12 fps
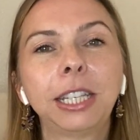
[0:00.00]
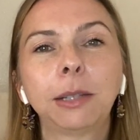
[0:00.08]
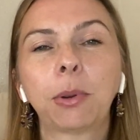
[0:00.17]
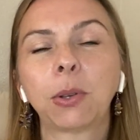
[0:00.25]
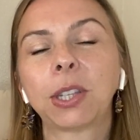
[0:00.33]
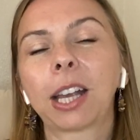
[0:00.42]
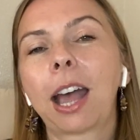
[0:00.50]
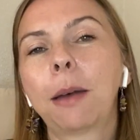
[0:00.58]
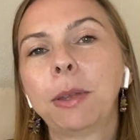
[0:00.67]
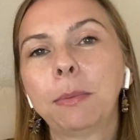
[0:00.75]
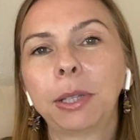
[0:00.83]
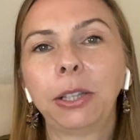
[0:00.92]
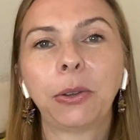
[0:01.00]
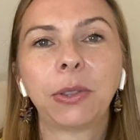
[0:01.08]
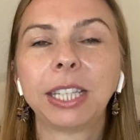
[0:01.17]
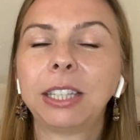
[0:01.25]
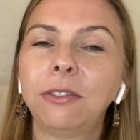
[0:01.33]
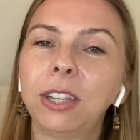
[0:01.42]
to post a comment below
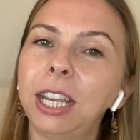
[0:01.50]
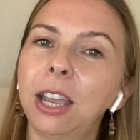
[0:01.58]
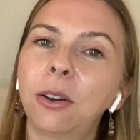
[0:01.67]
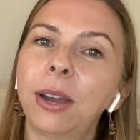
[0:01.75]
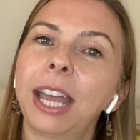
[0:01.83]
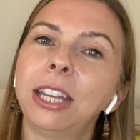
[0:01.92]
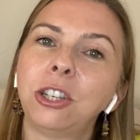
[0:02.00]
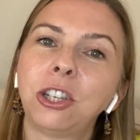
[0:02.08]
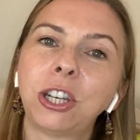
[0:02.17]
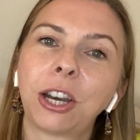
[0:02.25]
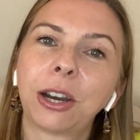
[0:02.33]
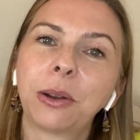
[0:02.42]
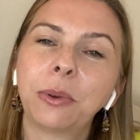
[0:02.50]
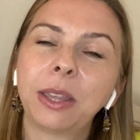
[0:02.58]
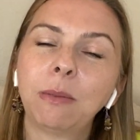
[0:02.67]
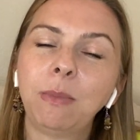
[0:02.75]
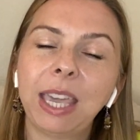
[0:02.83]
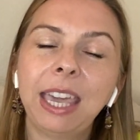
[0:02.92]
this video and share it
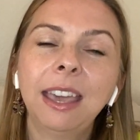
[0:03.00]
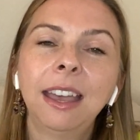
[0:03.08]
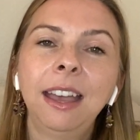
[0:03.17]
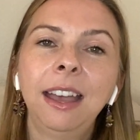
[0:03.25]
with me.